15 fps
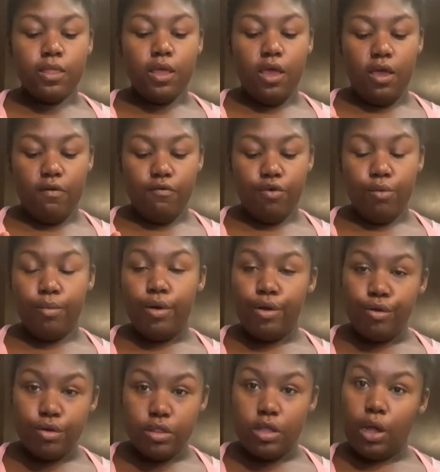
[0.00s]
If your butter
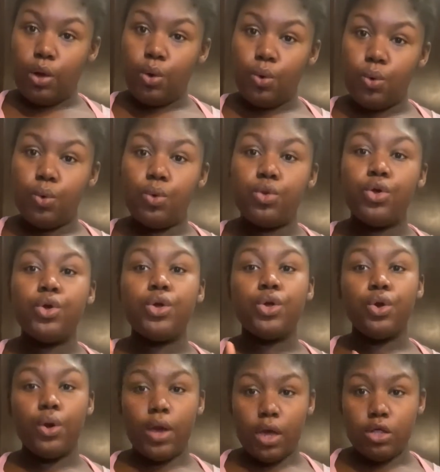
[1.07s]
is not cooled,
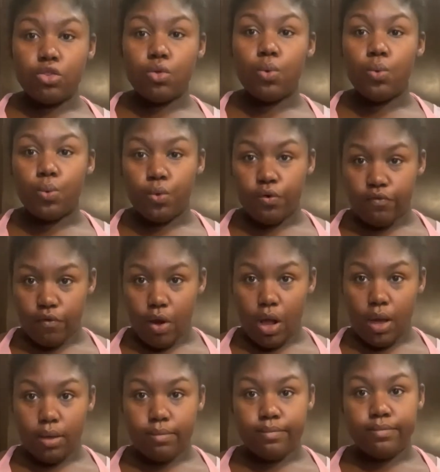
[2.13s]
your eggs will fry.
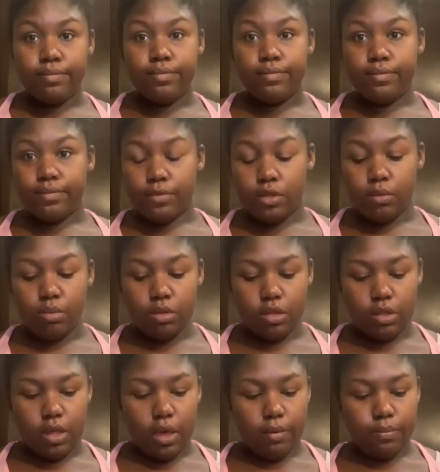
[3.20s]
Simple as
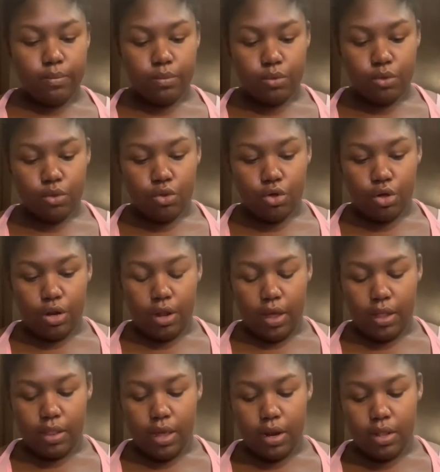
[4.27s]
that. So you're going to
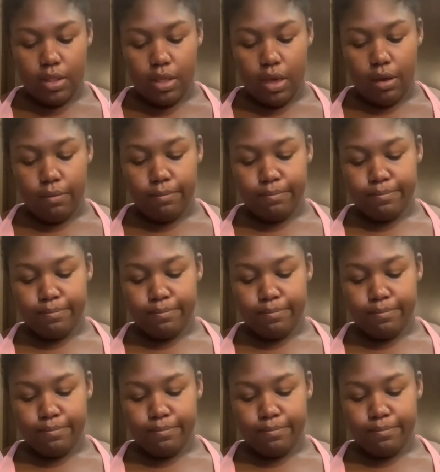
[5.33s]
add that in there.